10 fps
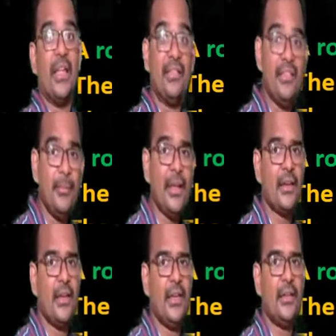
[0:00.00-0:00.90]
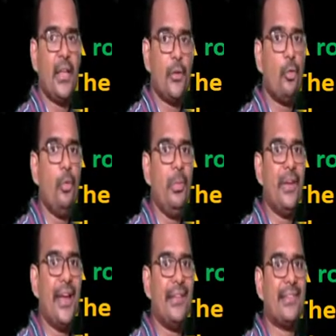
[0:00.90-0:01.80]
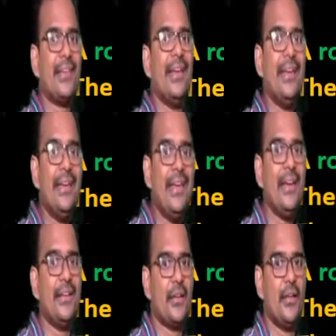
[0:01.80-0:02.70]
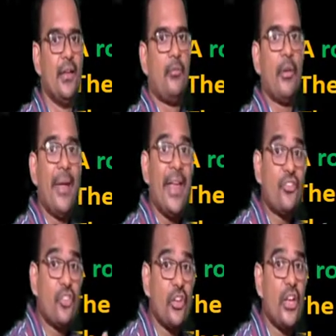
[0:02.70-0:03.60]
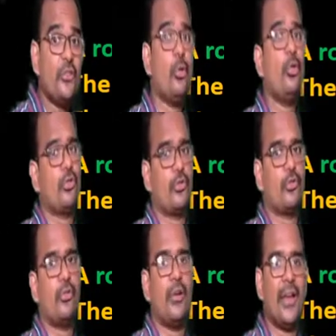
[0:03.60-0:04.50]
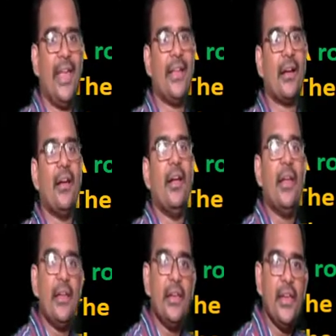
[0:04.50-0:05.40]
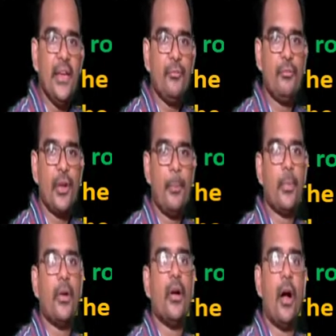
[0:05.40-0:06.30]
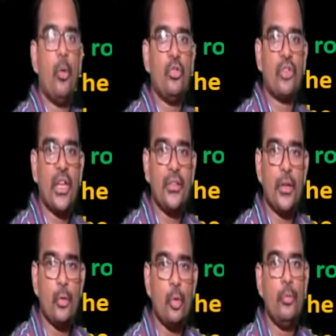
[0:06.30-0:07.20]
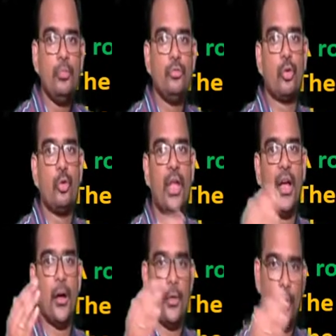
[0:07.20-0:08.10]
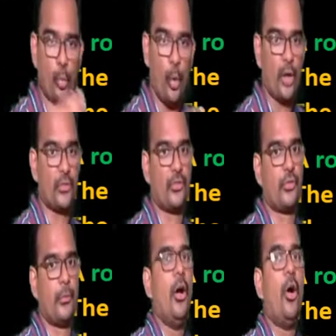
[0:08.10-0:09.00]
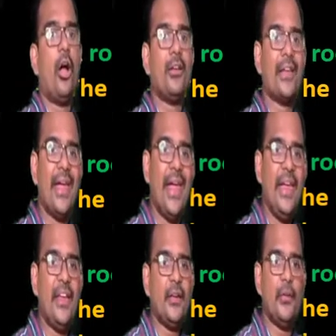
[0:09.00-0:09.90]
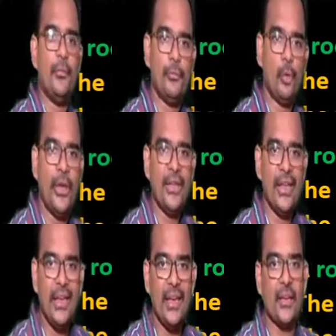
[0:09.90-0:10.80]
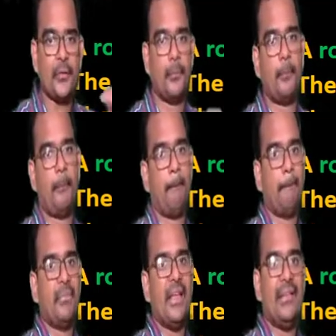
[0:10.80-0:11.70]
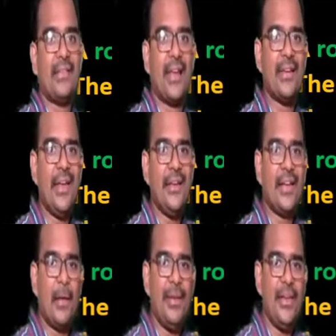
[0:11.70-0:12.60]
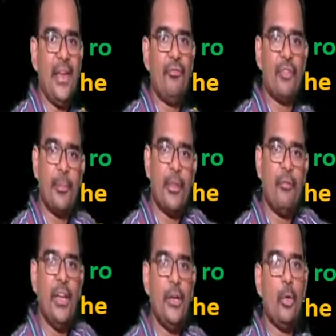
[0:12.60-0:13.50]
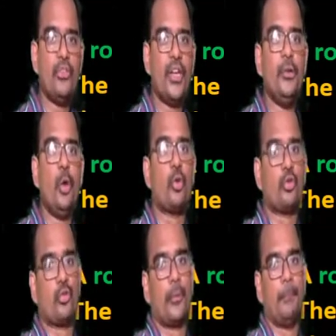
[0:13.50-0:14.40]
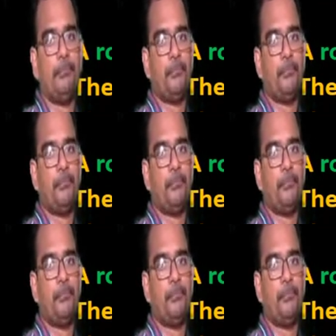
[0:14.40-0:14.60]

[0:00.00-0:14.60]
Similarly, the room gets heat from external sources like heat from outside the room through the walls, hot air flowing in, sunlight coming in from the windows and doors,